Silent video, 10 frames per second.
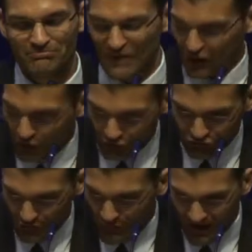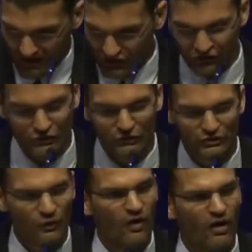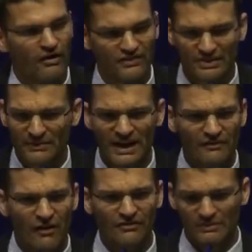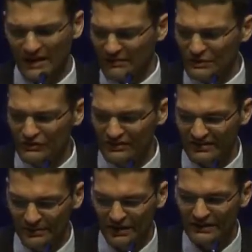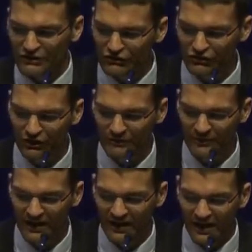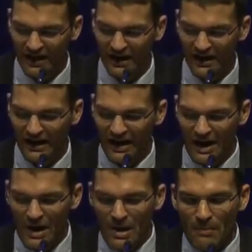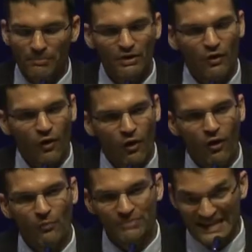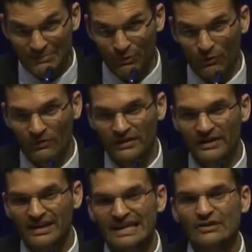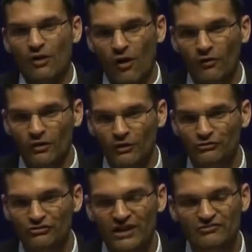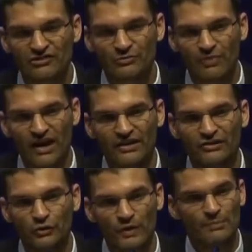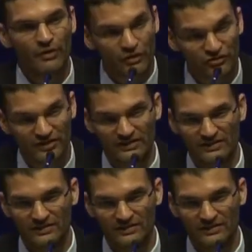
Not all cultures respond to, to art, the same kind of art, the same kind of music, the same kind of literature. Uh, but all people in all cultures can respond to a person.